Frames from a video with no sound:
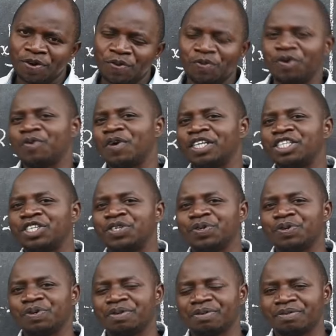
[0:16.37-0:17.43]
We want
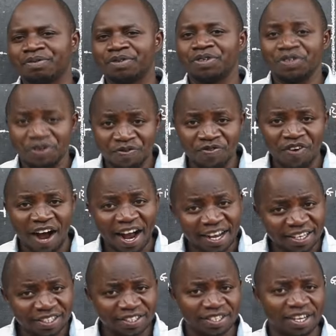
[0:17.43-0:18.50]
to
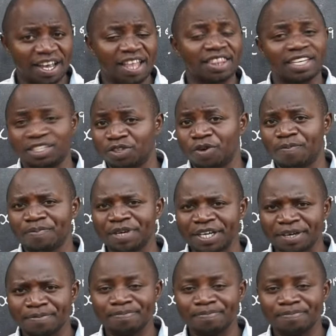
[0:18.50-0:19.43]
revise the topic,